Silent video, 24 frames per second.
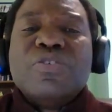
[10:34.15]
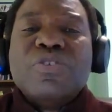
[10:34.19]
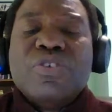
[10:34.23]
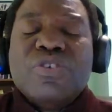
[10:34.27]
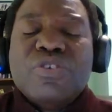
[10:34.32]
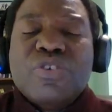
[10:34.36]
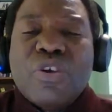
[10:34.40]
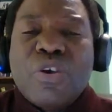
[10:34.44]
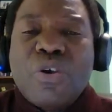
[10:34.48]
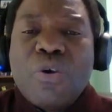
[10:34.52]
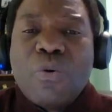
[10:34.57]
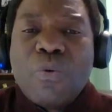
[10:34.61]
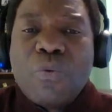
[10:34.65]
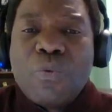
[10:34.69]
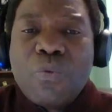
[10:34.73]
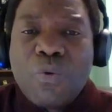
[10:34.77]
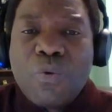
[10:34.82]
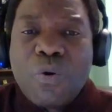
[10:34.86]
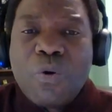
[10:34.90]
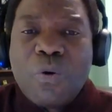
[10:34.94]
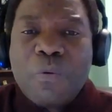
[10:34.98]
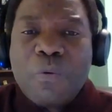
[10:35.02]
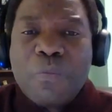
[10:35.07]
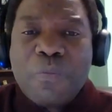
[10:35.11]
You
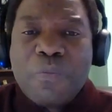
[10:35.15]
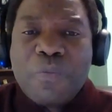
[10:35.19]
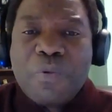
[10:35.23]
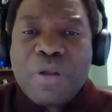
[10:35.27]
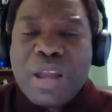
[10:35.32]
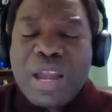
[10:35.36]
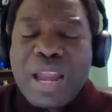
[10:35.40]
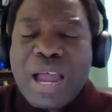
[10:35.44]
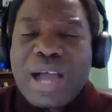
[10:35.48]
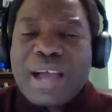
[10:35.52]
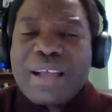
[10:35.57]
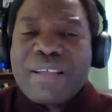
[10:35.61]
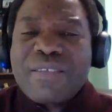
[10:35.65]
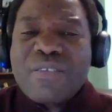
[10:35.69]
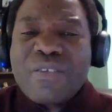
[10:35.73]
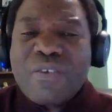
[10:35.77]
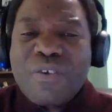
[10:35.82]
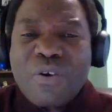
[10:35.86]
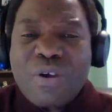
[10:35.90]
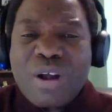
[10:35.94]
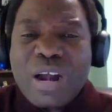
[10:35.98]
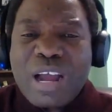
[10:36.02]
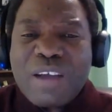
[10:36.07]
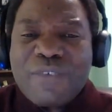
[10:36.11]
will not
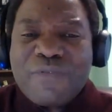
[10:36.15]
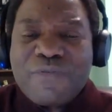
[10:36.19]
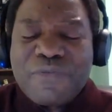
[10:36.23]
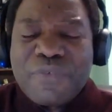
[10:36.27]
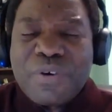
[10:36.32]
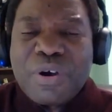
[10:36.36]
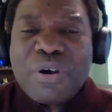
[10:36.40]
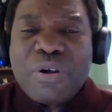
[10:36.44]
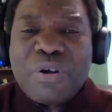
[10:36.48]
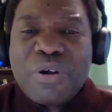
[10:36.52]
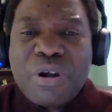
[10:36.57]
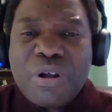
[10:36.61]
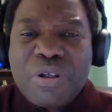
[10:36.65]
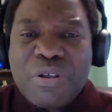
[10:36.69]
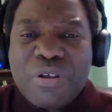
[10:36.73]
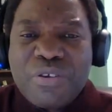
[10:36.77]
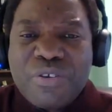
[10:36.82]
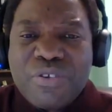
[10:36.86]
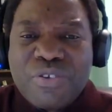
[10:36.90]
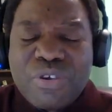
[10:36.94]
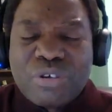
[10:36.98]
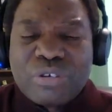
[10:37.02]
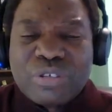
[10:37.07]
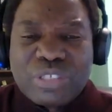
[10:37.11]
gonna fall
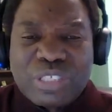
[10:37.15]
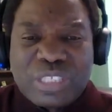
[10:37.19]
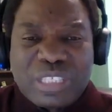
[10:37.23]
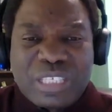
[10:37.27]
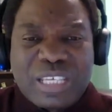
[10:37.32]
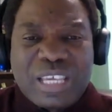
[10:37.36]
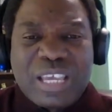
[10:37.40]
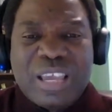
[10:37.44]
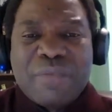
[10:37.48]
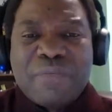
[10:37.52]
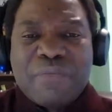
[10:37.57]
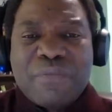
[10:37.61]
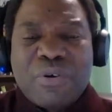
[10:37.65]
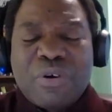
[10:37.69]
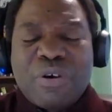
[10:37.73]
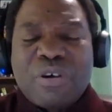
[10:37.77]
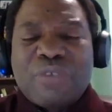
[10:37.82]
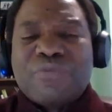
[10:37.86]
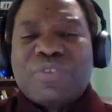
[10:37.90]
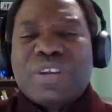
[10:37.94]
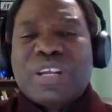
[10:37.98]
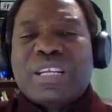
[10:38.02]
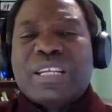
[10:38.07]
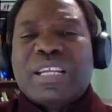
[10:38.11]
in those schemes
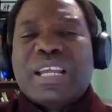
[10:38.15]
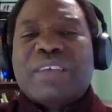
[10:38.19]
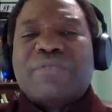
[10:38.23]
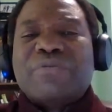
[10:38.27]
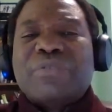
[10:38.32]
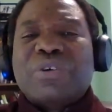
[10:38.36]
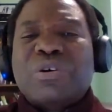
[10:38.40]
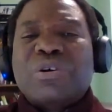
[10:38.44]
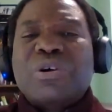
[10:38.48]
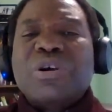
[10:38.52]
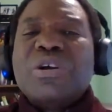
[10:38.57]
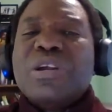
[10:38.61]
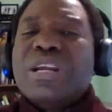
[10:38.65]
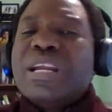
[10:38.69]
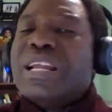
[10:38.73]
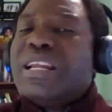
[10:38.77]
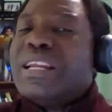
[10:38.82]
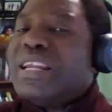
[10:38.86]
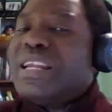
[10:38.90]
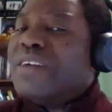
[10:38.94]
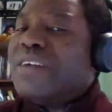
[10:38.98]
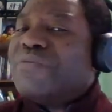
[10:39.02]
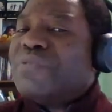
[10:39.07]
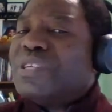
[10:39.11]
of the devil. The
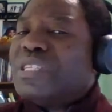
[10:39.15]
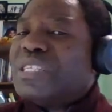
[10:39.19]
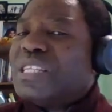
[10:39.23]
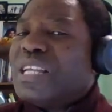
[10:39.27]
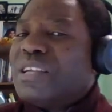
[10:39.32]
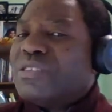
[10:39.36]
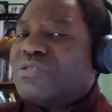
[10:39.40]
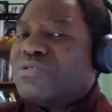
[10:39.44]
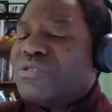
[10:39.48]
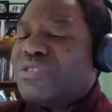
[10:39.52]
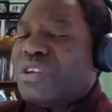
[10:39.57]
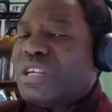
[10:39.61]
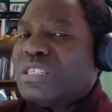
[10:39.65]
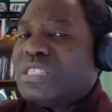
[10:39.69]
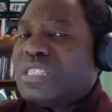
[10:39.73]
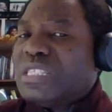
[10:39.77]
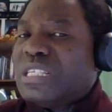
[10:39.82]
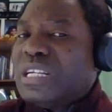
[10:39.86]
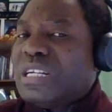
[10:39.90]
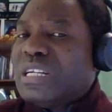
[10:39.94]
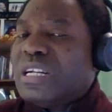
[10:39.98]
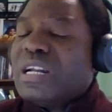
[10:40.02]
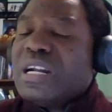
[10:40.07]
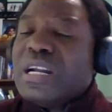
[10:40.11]
devil is not gonna
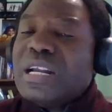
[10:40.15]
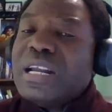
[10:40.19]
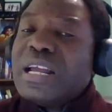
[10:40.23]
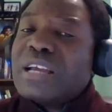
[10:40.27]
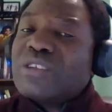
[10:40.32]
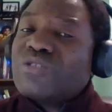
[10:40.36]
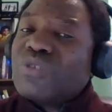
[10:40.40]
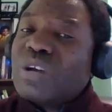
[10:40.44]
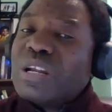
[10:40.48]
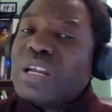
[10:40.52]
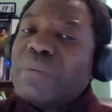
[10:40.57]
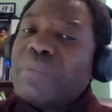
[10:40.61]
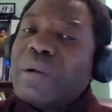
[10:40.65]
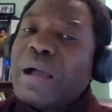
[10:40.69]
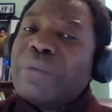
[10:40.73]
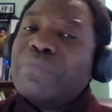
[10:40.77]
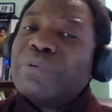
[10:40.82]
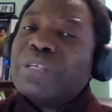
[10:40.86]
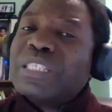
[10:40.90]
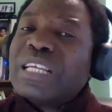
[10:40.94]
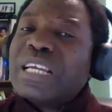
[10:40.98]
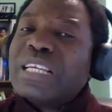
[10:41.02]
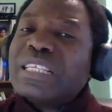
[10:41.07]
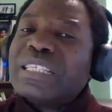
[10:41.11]
steal. That's why the
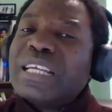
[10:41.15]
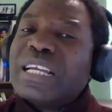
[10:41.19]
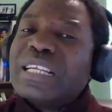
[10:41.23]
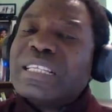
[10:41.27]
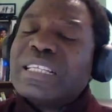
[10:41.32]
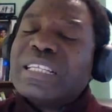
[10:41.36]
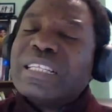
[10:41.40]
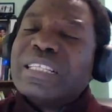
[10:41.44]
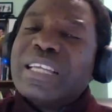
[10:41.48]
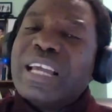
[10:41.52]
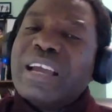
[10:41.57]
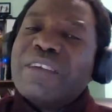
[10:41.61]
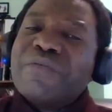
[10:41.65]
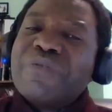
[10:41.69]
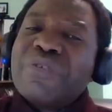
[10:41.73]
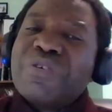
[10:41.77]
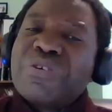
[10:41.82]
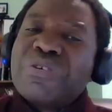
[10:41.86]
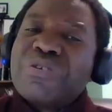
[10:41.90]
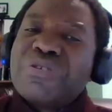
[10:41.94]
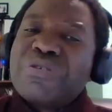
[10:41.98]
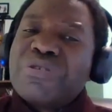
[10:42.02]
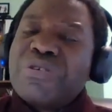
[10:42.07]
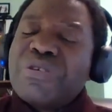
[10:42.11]
Bible says that the
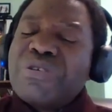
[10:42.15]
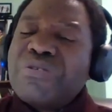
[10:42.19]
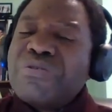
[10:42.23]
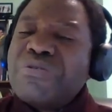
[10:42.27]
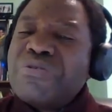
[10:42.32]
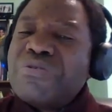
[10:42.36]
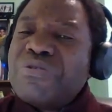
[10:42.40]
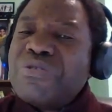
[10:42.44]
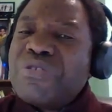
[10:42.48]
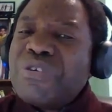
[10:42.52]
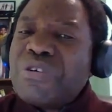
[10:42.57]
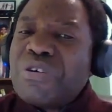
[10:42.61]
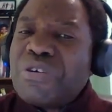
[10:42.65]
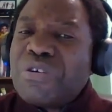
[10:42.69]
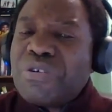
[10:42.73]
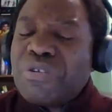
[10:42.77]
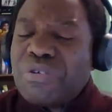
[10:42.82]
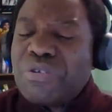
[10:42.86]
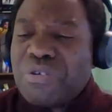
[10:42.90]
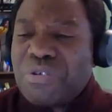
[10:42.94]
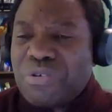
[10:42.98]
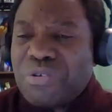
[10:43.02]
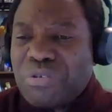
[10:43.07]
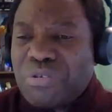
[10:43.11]
devil
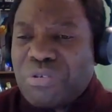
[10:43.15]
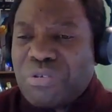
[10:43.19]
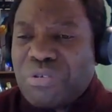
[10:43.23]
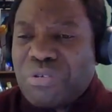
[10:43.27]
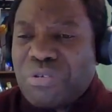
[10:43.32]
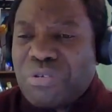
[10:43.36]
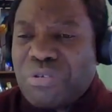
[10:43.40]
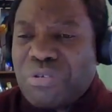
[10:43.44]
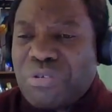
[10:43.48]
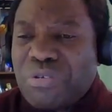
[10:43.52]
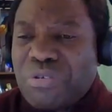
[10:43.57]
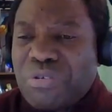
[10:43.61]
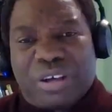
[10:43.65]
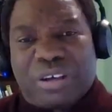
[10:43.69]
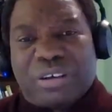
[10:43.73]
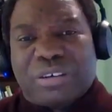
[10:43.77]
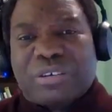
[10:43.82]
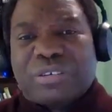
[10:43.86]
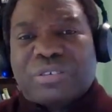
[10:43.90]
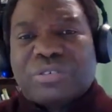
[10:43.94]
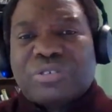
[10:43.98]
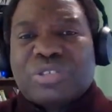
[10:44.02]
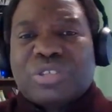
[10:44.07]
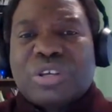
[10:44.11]
roll
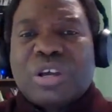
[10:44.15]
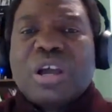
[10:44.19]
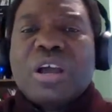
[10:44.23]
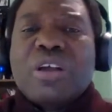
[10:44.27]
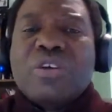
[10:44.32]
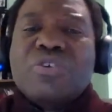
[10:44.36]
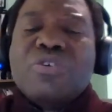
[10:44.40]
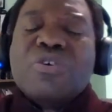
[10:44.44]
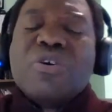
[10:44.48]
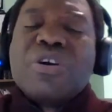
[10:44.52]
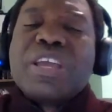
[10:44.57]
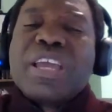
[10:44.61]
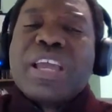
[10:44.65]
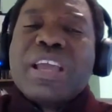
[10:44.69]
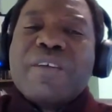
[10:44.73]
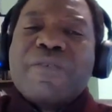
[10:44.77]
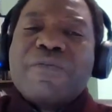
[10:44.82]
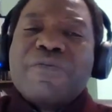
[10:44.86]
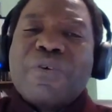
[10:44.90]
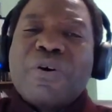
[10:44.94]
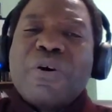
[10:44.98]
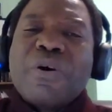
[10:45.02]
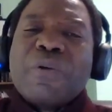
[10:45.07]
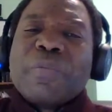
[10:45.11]
around looking
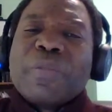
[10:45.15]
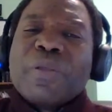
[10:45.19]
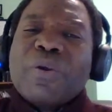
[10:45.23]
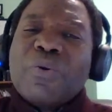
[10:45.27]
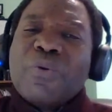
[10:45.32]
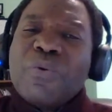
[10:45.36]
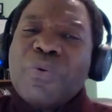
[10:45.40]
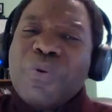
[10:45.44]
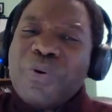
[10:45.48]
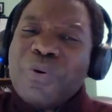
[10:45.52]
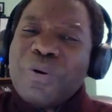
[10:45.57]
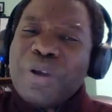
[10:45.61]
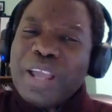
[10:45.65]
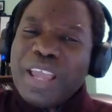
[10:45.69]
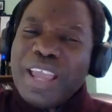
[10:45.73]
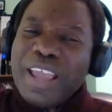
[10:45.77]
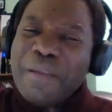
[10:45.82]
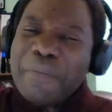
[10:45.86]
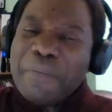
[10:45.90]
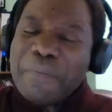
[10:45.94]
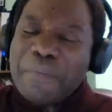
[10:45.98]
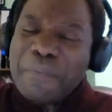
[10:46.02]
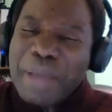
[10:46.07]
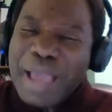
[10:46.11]
for who
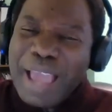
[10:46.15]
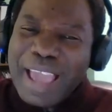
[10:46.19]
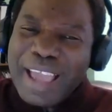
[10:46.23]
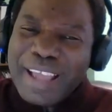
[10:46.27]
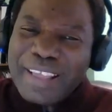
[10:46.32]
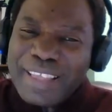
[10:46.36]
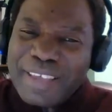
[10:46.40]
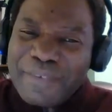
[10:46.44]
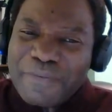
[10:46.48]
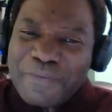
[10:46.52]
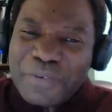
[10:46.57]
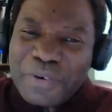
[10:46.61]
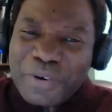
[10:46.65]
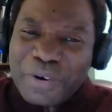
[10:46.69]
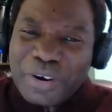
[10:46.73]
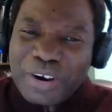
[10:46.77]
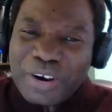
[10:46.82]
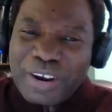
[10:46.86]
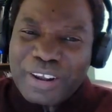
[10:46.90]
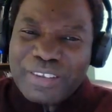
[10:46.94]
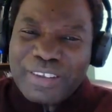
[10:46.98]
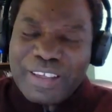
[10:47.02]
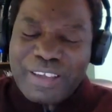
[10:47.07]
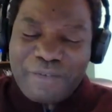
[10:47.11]
he may
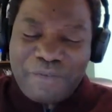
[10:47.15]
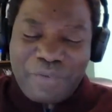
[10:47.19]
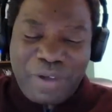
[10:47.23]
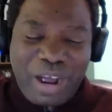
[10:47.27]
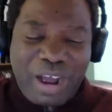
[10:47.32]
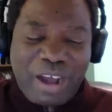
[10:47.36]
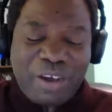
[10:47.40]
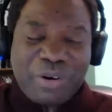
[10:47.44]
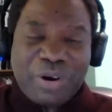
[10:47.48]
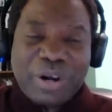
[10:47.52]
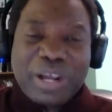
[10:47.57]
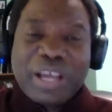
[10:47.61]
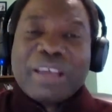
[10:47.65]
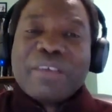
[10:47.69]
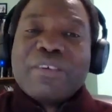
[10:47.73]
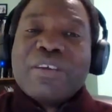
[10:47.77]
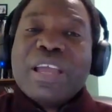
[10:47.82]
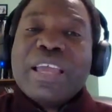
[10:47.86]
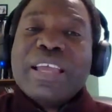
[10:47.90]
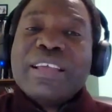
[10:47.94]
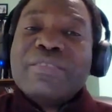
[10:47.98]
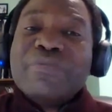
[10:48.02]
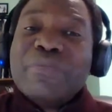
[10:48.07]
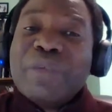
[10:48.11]
devour.
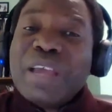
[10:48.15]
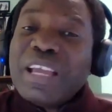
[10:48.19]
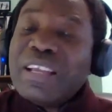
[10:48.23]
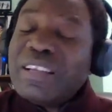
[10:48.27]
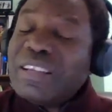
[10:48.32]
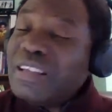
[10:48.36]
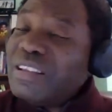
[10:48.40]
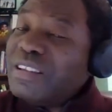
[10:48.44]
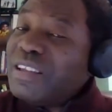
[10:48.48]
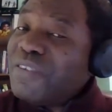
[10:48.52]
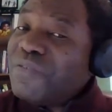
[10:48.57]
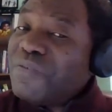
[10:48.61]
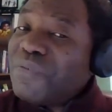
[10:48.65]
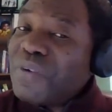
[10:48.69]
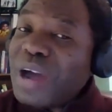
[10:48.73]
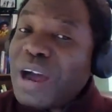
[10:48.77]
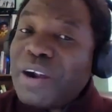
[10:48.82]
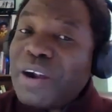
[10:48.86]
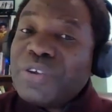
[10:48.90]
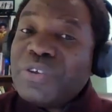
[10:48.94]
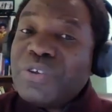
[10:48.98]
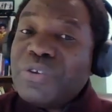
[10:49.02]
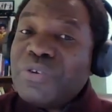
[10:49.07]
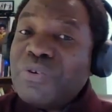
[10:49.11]
He may
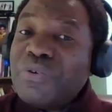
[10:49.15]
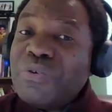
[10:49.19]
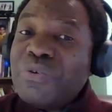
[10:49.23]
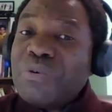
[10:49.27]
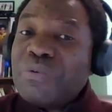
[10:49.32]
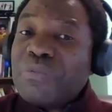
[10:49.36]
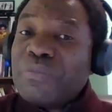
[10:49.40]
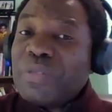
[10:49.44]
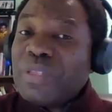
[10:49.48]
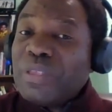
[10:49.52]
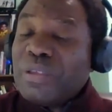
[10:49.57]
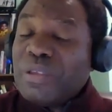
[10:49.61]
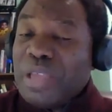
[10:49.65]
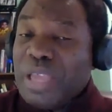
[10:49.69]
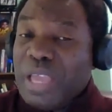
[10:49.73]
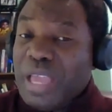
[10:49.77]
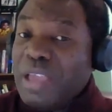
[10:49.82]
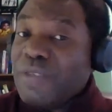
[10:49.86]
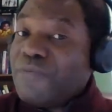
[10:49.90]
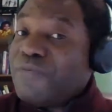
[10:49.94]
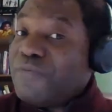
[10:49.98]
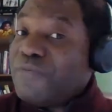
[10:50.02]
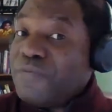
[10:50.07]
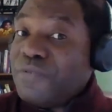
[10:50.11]
devour you
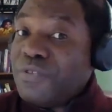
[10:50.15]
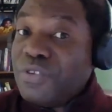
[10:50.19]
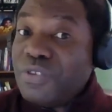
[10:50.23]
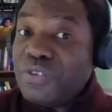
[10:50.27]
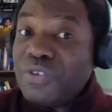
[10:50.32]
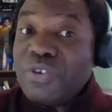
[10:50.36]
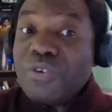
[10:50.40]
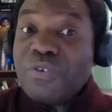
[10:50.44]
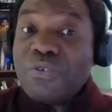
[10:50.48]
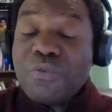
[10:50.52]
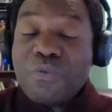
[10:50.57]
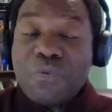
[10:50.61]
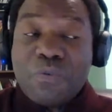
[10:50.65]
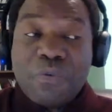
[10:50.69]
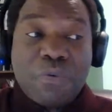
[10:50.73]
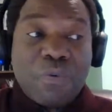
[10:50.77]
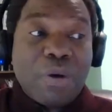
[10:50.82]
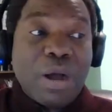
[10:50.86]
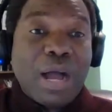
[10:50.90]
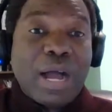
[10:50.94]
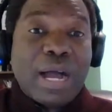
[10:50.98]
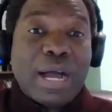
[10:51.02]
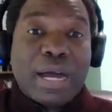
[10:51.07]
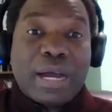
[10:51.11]
if
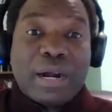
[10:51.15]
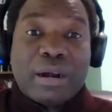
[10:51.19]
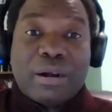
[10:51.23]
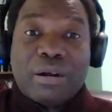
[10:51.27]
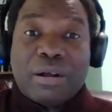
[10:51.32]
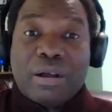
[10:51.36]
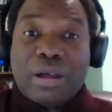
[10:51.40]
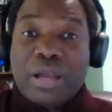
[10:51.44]
you are